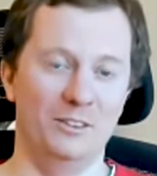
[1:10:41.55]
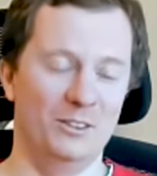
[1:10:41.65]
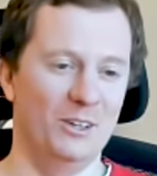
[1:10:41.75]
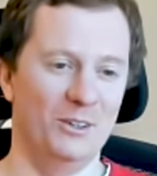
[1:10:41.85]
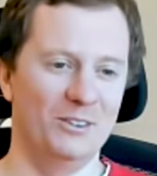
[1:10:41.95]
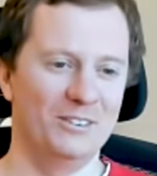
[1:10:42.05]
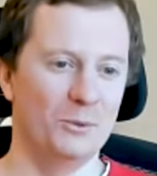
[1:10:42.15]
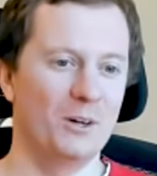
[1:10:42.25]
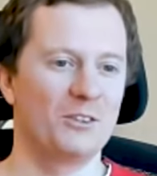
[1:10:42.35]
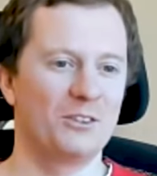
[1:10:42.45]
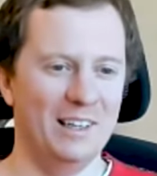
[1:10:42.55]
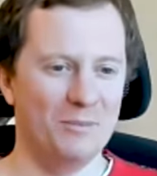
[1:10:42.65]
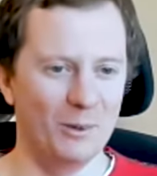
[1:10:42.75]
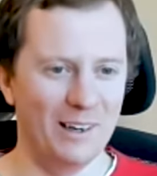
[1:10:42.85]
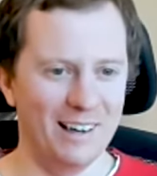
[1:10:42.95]
You know, you want to sleep
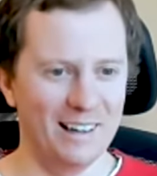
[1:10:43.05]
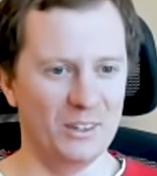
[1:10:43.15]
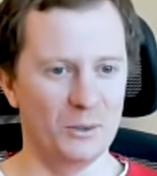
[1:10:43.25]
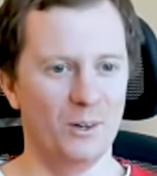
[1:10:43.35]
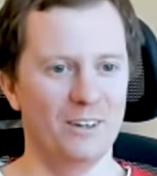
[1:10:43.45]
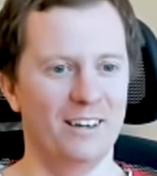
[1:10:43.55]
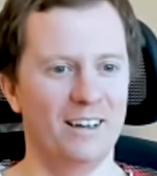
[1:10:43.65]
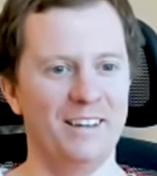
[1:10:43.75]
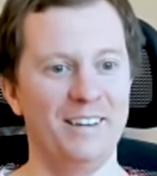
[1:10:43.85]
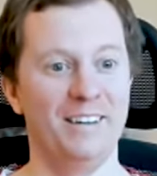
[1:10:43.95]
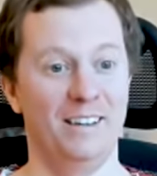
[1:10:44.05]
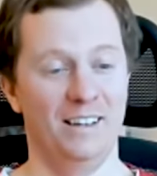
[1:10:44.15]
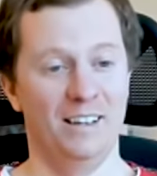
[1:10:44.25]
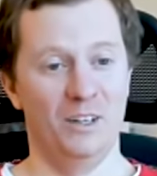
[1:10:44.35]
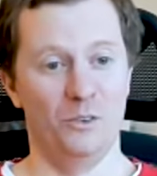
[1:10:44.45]
well, you want to
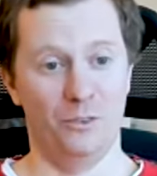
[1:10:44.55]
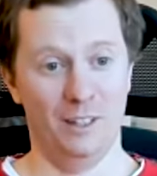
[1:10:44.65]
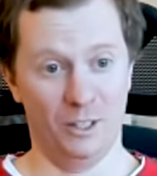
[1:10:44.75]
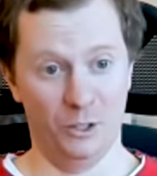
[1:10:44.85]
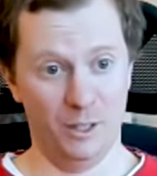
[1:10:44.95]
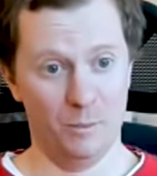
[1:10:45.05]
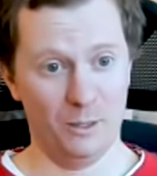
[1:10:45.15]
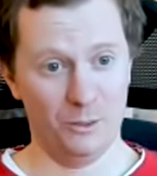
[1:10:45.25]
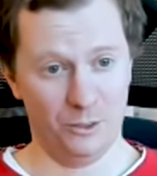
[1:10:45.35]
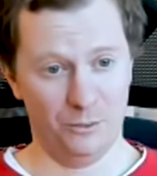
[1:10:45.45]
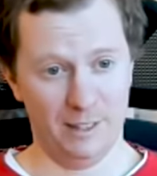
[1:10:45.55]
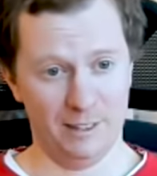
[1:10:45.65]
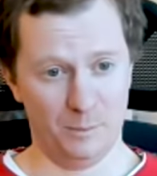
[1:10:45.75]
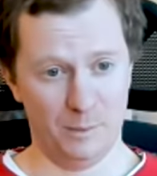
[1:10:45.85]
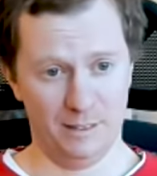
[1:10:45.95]
feel good about your
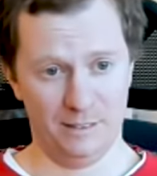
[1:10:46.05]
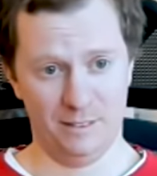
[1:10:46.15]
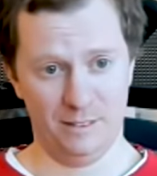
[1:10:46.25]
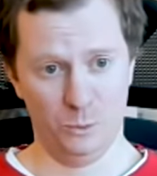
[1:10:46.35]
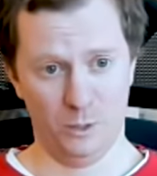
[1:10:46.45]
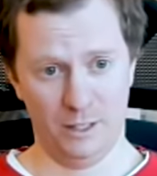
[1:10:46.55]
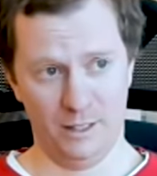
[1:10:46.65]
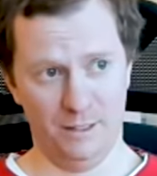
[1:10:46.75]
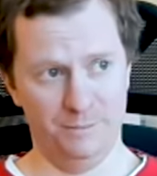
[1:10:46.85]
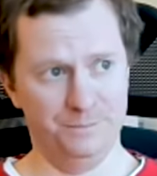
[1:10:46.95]
investments, you want to